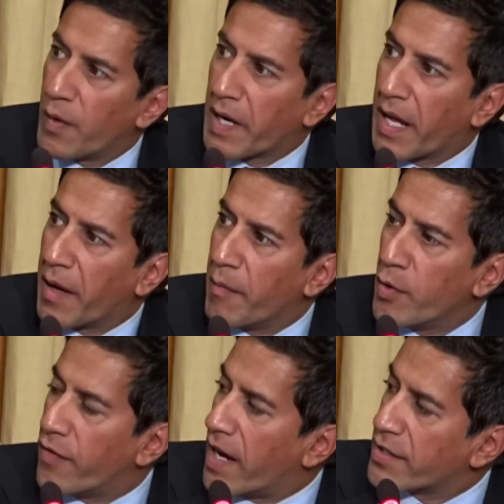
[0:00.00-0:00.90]
We're going to
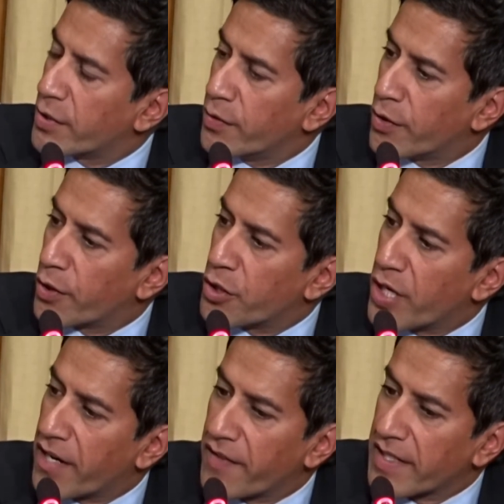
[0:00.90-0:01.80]
move on to
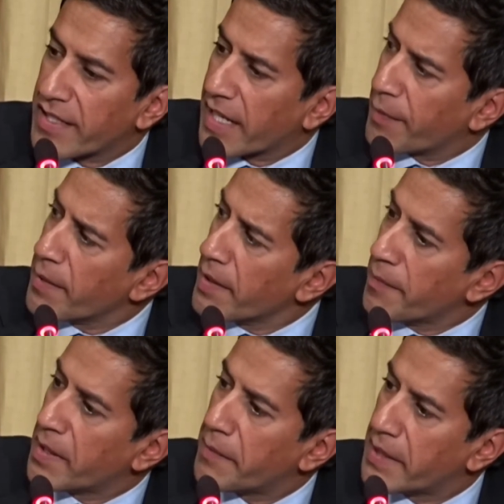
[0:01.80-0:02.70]
neurodegenerative in a second, but
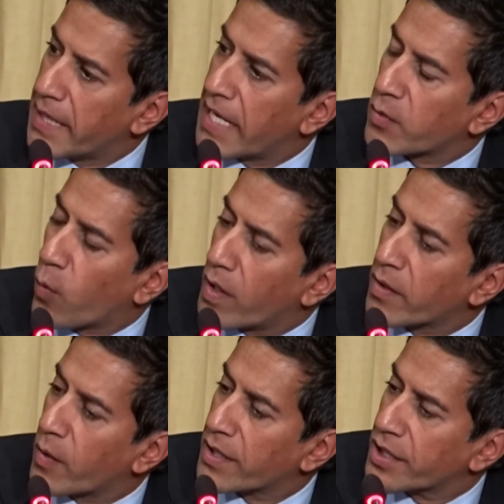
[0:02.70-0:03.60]
let me ask one
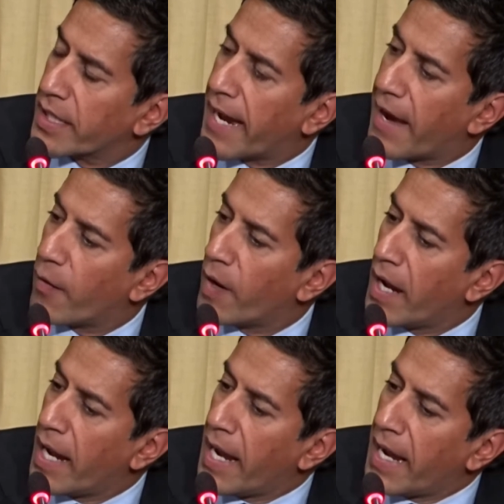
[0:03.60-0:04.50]
question now.
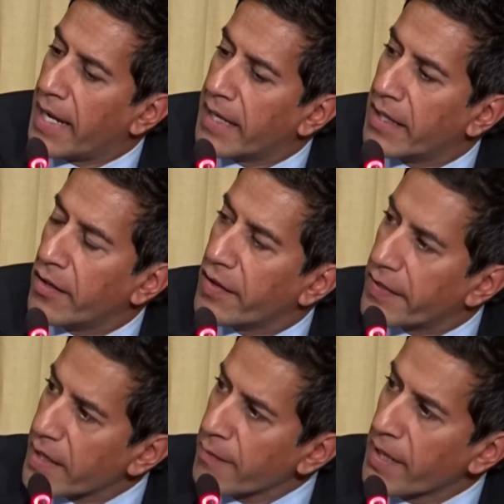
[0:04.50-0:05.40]
You know, you
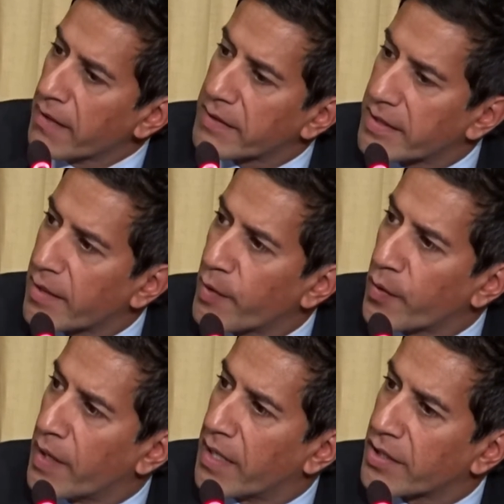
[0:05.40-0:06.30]
think about someone
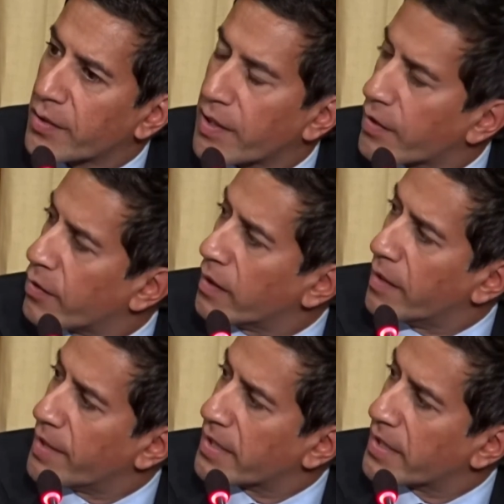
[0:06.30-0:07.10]
who has critical limb